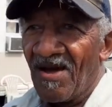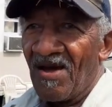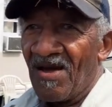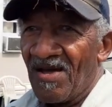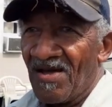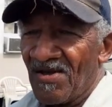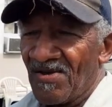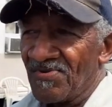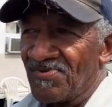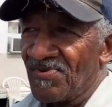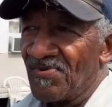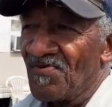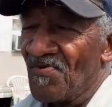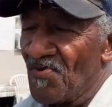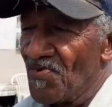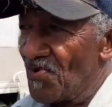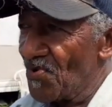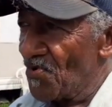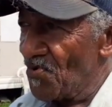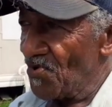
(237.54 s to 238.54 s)
The
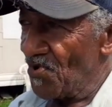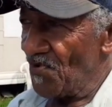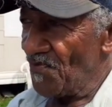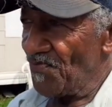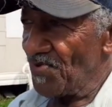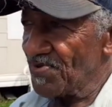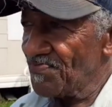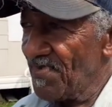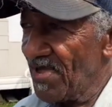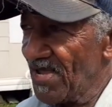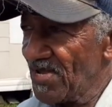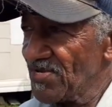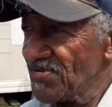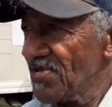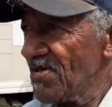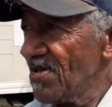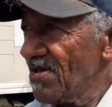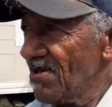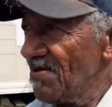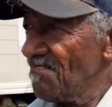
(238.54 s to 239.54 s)
roof is messed
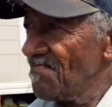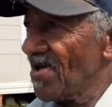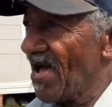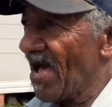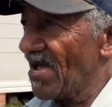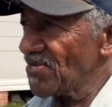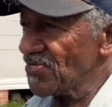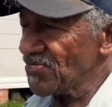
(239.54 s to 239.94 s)
up. I